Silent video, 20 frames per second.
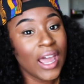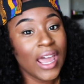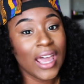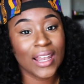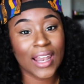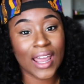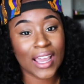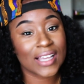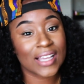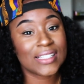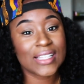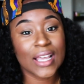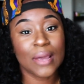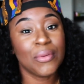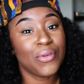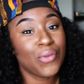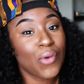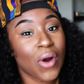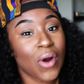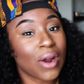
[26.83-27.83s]
And like I said
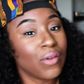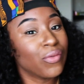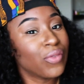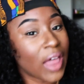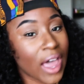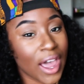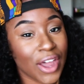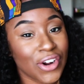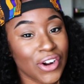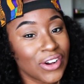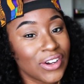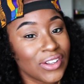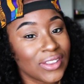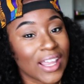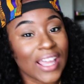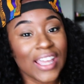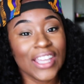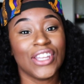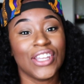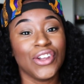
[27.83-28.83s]
before, I'm flattered,
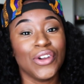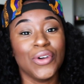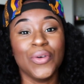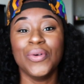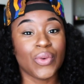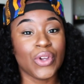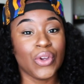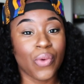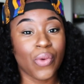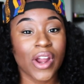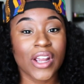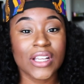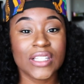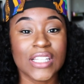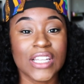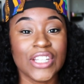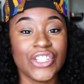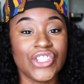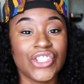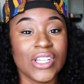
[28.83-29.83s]
thank you. When you wear
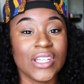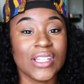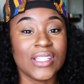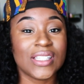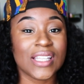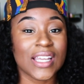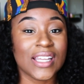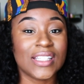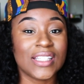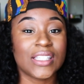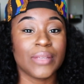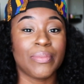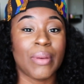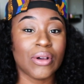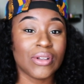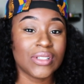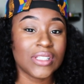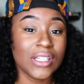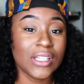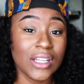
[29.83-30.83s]
extensions, it's
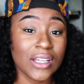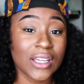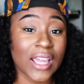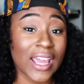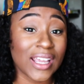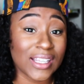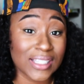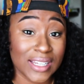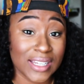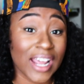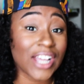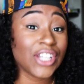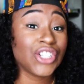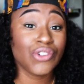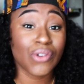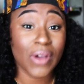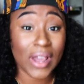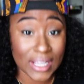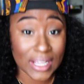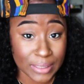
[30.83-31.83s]
supposed to look as
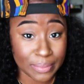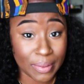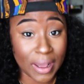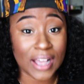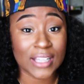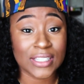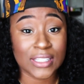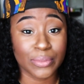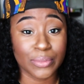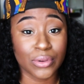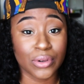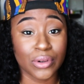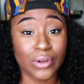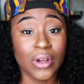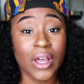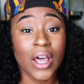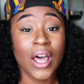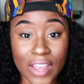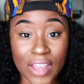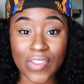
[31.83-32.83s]
natural as
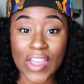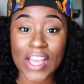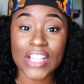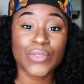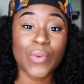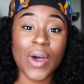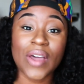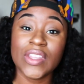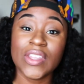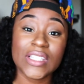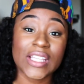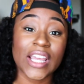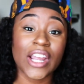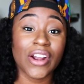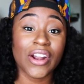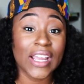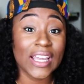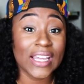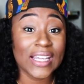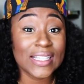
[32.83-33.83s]
possible. And that's why this
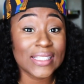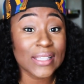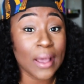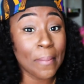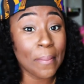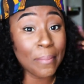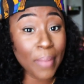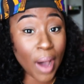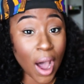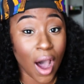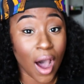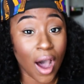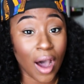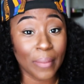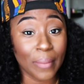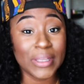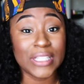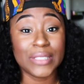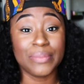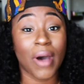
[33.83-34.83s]
hair is
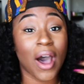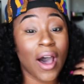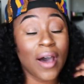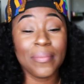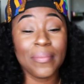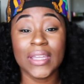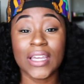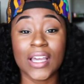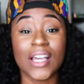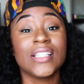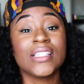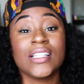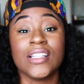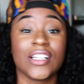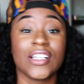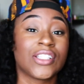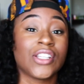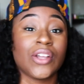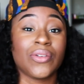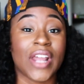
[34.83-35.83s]
bomb. It's bomb because it
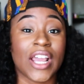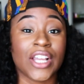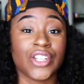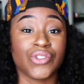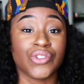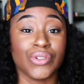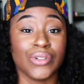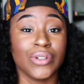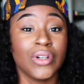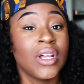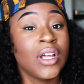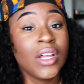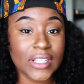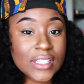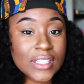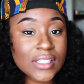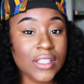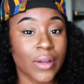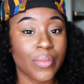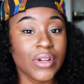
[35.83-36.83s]
looks so natural.
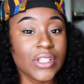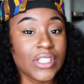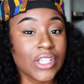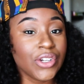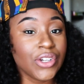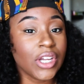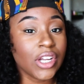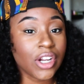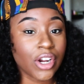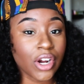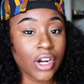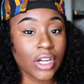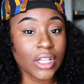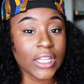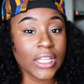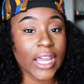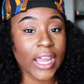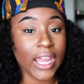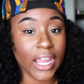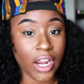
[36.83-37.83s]
This is the Brazilian
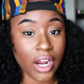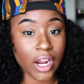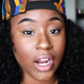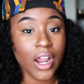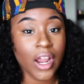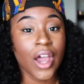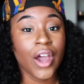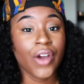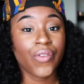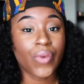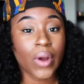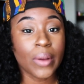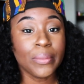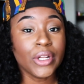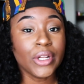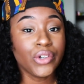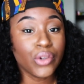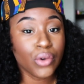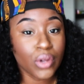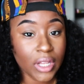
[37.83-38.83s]
curly hair from
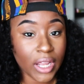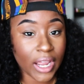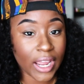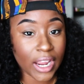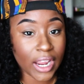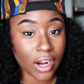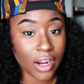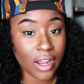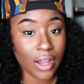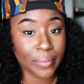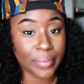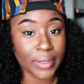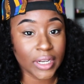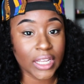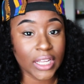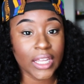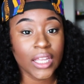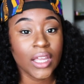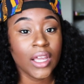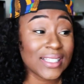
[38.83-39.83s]
Nadula hair
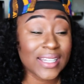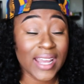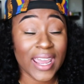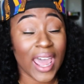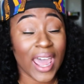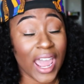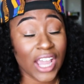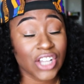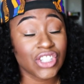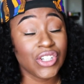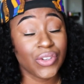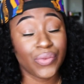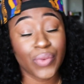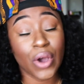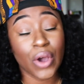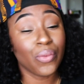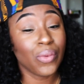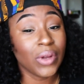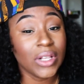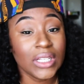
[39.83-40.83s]
company. Today I actually
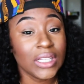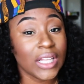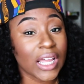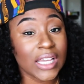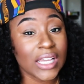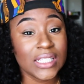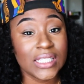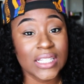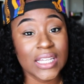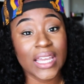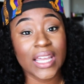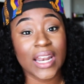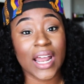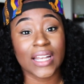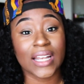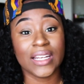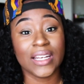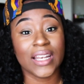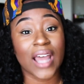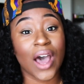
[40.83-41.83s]
felt really lazy and
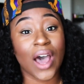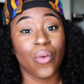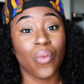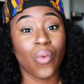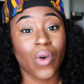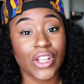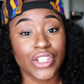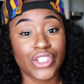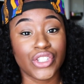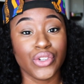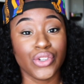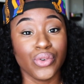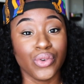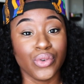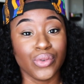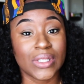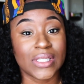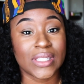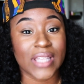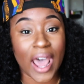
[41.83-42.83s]
I did not want
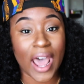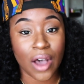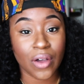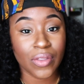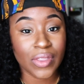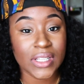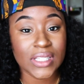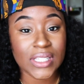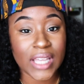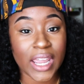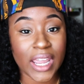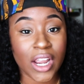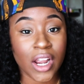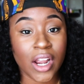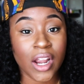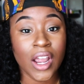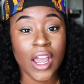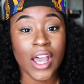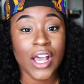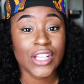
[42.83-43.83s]
to style this
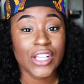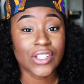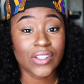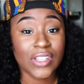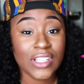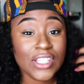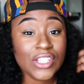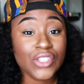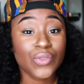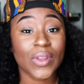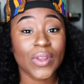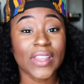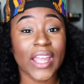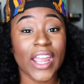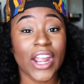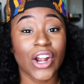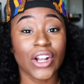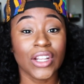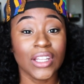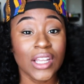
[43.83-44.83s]
hair. So this is what the
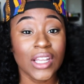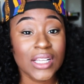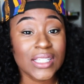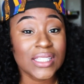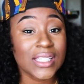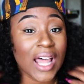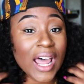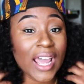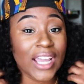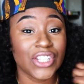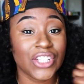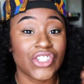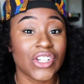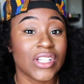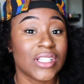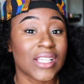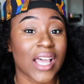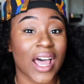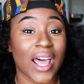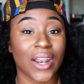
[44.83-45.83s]
hair looks like,
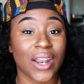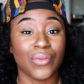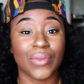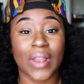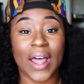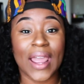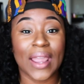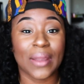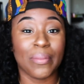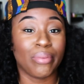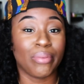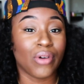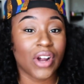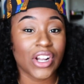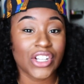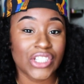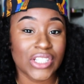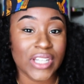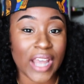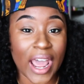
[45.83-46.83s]
just kind of like
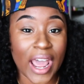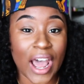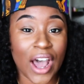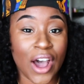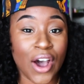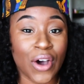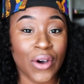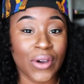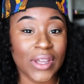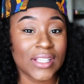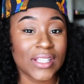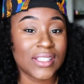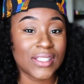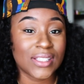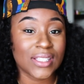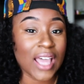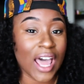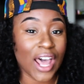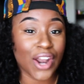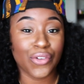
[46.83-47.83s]
brushed out.
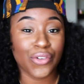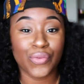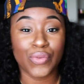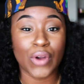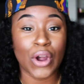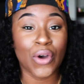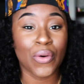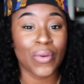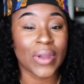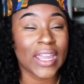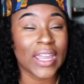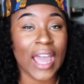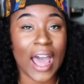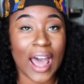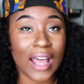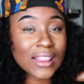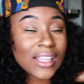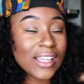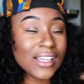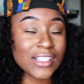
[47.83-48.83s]
It's kind of fro-y.
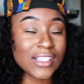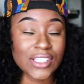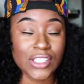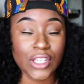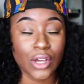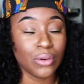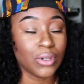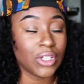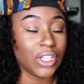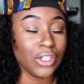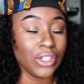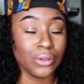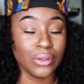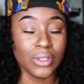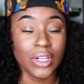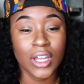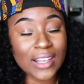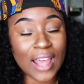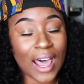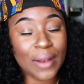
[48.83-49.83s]
I think it's so
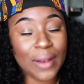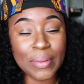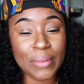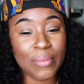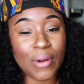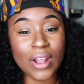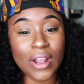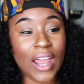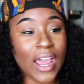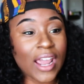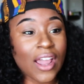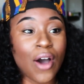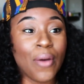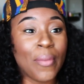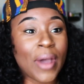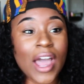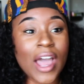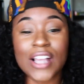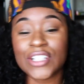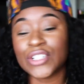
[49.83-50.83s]
cute. A lot of people are like, oh
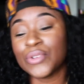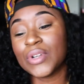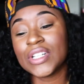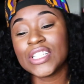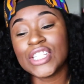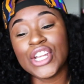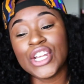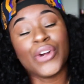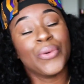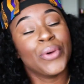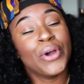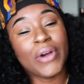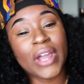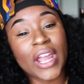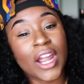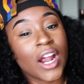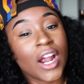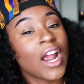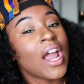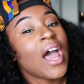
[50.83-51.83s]
my gosh, I wanna see your real
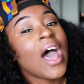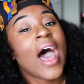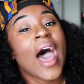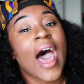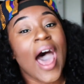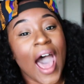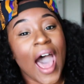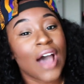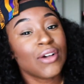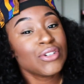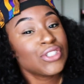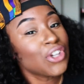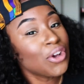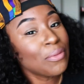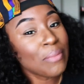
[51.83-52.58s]
hair. I'll show